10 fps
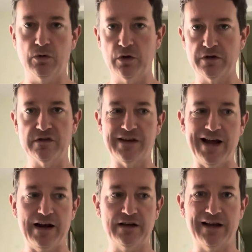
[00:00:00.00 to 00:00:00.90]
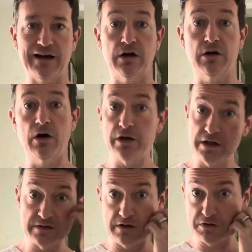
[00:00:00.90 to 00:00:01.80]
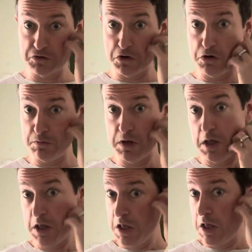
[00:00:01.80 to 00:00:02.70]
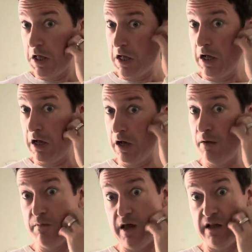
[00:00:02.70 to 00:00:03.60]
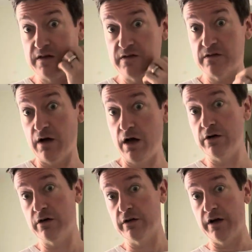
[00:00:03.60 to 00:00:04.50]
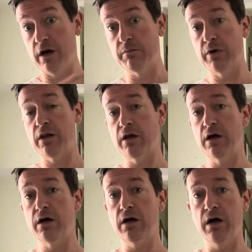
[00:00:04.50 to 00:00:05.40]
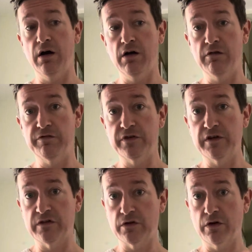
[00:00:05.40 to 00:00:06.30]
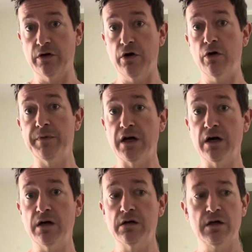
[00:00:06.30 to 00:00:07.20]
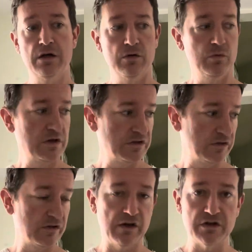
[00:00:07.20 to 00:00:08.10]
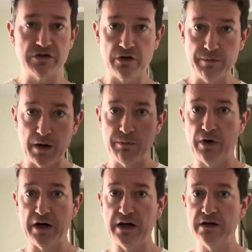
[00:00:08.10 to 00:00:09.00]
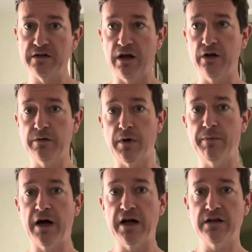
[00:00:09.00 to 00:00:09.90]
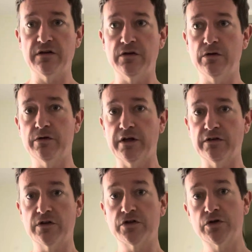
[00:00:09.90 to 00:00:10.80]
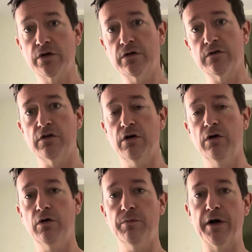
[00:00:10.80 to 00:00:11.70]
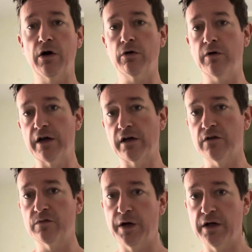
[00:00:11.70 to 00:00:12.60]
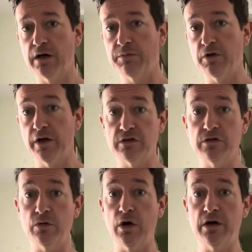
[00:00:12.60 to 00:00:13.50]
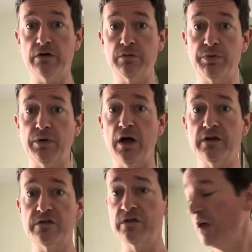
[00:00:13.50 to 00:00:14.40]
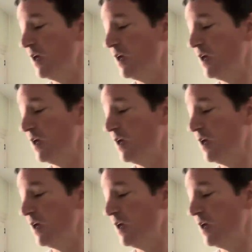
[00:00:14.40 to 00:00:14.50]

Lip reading: orthostatic tachycardia syndrome. It's under the umbrella of dysautonomia, which is essentially my brain telling my body to do things it shouldn't. So my heart rate can spike up to like 200 plus